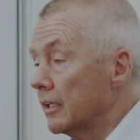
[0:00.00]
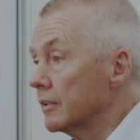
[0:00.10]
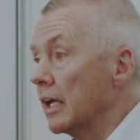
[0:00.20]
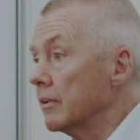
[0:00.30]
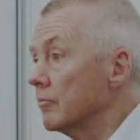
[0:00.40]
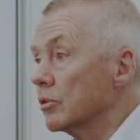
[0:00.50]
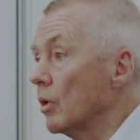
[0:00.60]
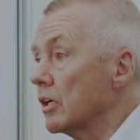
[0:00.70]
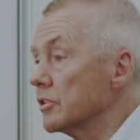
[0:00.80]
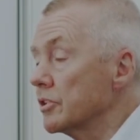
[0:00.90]
then
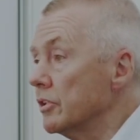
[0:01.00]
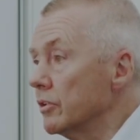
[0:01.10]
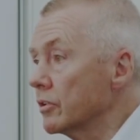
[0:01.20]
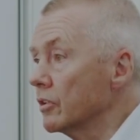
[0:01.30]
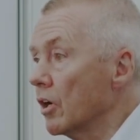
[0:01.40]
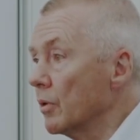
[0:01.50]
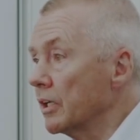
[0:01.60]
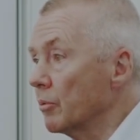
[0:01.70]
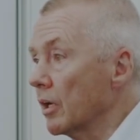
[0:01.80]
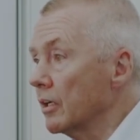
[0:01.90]
quite honestly you can go
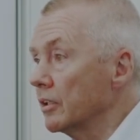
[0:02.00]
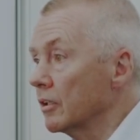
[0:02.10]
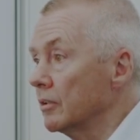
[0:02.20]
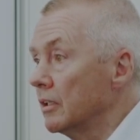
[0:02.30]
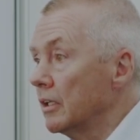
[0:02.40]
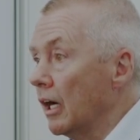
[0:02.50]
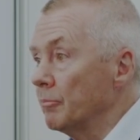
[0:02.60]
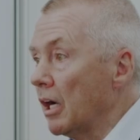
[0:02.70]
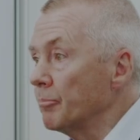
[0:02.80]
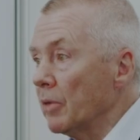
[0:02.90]
anywhere.
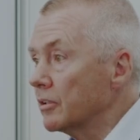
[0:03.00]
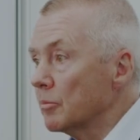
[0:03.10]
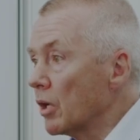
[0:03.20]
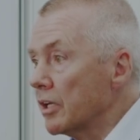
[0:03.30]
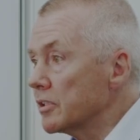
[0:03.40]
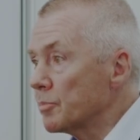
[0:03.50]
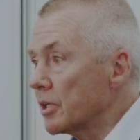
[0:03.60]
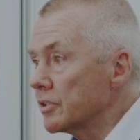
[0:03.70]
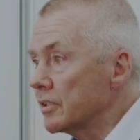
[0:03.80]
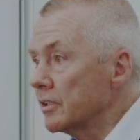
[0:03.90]
I'm not the brightest
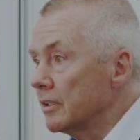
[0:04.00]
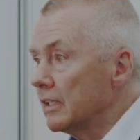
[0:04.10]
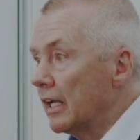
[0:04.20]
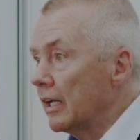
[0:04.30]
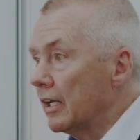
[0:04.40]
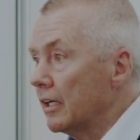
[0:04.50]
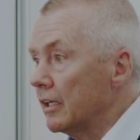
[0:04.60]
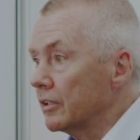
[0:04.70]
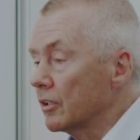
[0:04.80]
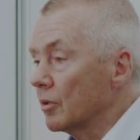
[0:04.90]
person.
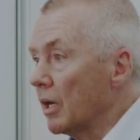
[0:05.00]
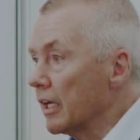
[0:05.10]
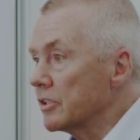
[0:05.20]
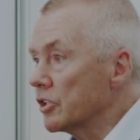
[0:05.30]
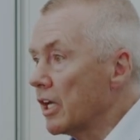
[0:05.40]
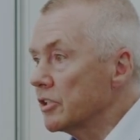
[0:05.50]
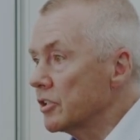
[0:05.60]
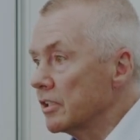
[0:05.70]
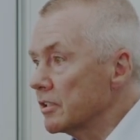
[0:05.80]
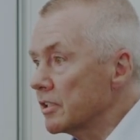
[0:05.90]
My
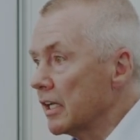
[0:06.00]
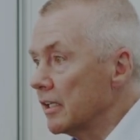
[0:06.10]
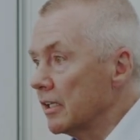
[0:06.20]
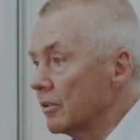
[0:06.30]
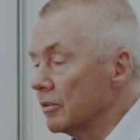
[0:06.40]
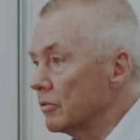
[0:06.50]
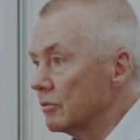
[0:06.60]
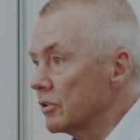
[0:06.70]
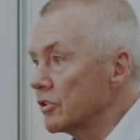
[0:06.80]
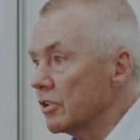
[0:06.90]
educational
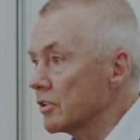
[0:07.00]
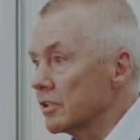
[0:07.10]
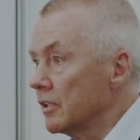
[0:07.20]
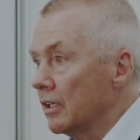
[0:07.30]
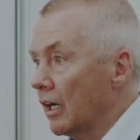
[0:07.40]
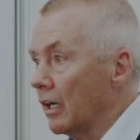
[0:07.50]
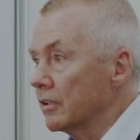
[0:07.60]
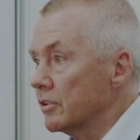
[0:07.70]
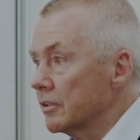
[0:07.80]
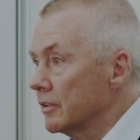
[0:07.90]
results
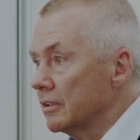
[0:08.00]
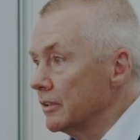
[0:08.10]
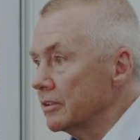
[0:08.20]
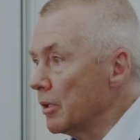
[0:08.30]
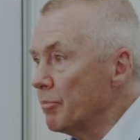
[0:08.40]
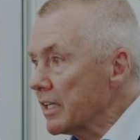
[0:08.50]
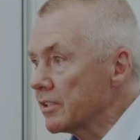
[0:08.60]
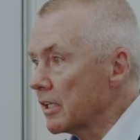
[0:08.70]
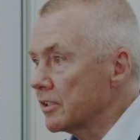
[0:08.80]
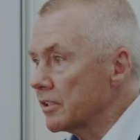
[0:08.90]
aren't the
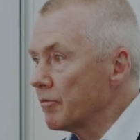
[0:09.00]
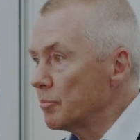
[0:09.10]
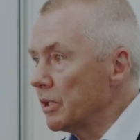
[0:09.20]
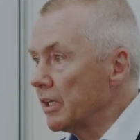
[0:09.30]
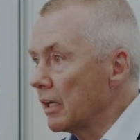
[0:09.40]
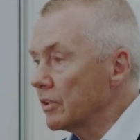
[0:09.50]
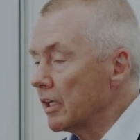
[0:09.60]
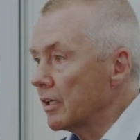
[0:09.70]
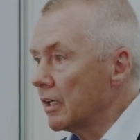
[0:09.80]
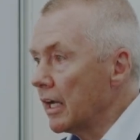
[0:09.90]
best that's ever been out
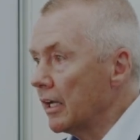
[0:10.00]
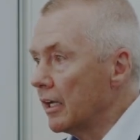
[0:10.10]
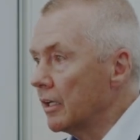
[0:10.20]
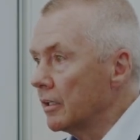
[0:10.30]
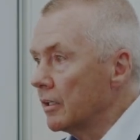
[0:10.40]
there.